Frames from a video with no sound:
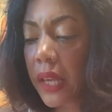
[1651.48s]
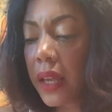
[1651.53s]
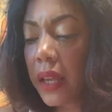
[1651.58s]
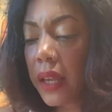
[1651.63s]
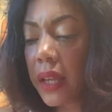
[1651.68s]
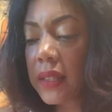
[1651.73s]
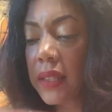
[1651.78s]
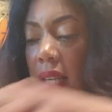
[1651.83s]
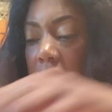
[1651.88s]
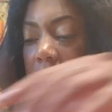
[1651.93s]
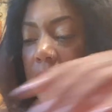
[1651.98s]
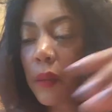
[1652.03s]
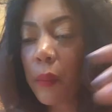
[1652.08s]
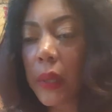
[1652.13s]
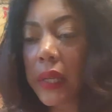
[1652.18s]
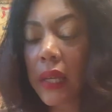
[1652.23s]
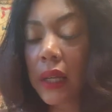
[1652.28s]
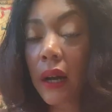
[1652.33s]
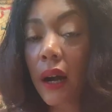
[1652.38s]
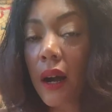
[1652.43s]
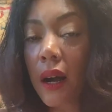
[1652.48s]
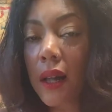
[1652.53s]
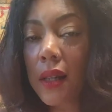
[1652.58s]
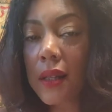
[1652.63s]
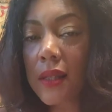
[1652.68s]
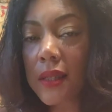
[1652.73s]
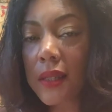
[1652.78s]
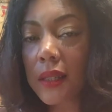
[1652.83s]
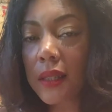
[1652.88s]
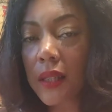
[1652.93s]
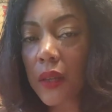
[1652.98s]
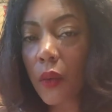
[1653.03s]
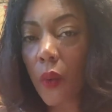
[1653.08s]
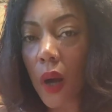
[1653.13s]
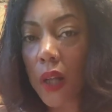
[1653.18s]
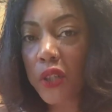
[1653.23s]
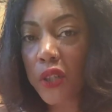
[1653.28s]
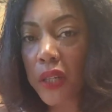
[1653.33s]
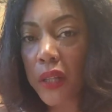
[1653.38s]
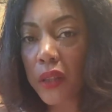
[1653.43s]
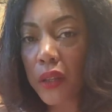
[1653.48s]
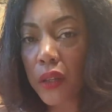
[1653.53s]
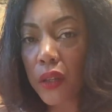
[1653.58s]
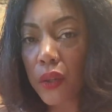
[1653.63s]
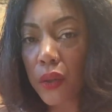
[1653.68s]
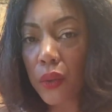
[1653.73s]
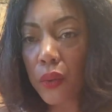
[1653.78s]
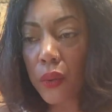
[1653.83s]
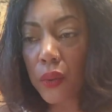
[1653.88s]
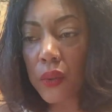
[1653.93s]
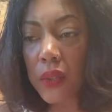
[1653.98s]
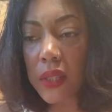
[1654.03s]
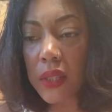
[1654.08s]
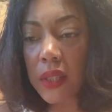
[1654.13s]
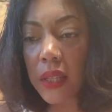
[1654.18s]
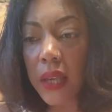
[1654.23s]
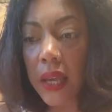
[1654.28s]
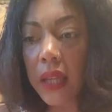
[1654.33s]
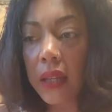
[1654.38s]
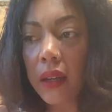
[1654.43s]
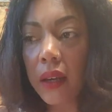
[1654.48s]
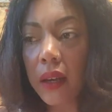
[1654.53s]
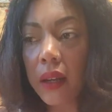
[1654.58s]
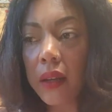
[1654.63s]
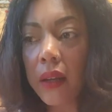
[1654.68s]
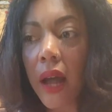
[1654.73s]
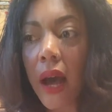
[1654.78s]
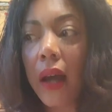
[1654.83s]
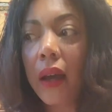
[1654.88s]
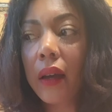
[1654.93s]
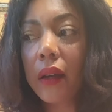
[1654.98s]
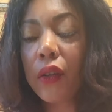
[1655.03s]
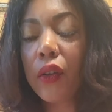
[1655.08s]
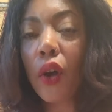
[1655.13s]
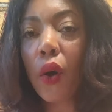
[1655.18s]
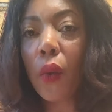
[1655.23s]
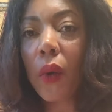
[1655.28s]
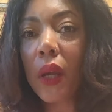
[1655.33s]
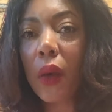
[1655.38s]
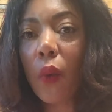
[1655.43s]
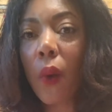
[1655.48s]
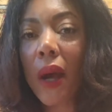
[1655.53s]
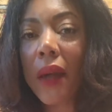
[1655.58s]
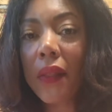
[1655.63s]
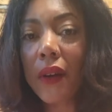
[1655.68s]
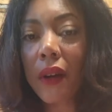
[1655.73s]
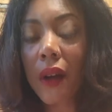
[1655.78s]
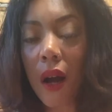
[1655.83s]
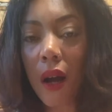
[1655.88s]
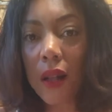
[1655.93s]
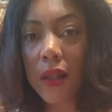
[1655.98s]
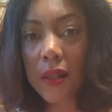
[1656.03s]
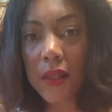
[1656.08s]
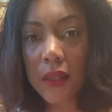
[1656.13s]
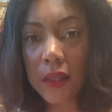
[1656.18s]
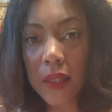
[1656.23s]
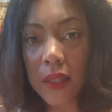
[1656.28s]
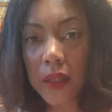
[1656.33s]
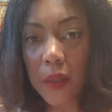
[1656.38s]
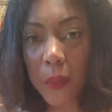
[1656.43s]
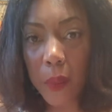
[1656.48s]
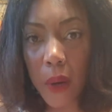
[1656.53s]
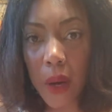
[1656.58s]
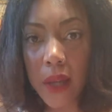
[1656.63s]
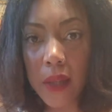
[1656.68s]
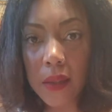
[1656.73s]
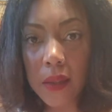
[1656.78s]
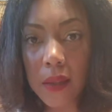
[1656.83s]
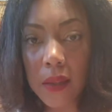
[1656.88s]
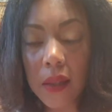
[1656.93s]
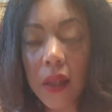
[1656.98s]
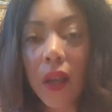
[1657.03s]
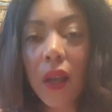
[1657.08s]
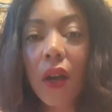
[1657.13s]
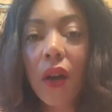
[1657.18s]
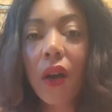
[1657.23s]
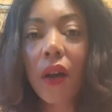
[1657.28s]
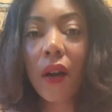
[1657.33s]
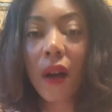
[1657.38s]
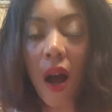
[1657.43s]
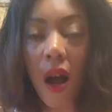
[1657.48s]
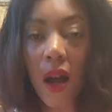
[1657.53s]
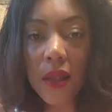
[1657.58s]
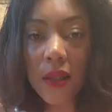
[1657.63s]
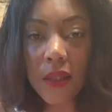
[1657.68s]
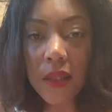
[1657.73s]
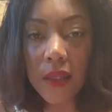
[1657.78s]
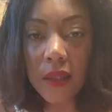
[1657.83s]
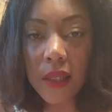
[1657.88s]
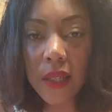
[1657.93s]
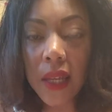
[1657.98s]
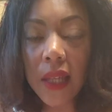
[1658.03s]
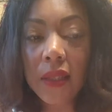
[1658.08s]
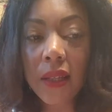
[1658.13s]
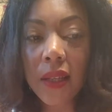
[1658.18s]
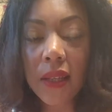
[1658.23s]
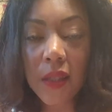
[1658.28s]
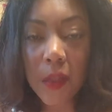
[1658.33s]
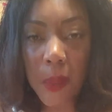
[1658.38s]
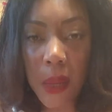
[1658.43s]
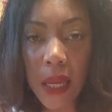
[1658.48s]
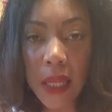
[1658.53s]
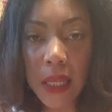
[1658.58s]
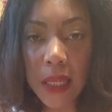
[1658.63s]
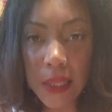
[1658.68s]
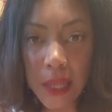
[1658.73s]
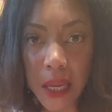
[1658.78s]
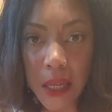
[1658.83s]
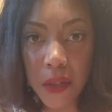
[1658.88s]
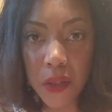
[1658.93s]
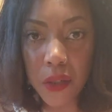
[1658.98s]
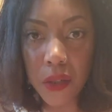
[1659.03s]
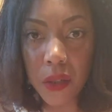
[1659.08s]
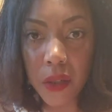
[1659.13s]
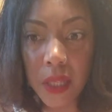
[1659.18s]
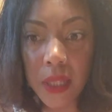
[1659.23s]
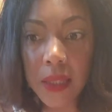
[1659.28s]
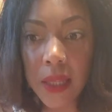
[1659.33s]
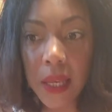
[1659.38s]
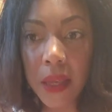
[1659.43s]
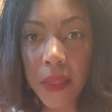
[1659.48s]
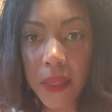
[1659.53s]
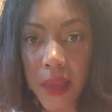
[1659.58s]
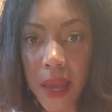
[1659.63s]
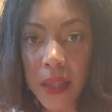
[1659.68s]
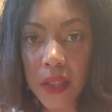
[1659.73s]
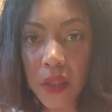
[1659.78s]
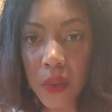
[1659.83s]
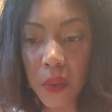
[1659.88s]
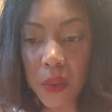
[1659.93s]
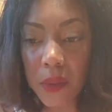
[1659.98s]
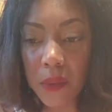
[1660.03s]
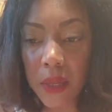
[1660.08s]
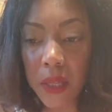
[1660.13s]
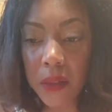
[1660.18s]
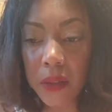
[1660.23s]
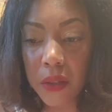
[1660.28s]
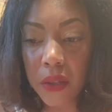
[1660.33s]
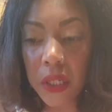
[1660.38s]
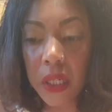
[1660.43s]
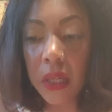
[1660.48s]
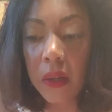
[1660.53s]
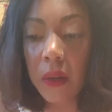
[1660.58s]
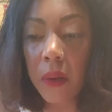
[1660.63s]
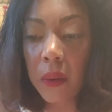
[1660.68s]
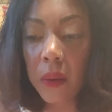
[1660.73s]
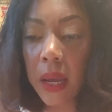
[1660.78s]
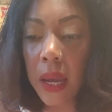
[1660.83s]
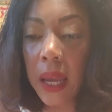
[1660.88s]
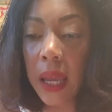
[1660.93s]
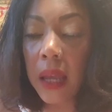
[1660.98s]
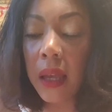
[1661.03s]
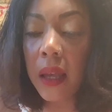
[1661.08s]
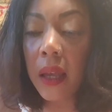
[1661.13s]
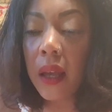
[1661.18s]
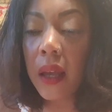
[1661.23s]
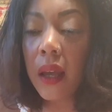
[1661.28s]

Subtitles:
it's like somebody constantly watching the news and not knowing why they're constantly depressed or constantly anticipating danger. It's like that sort of energy. Okay.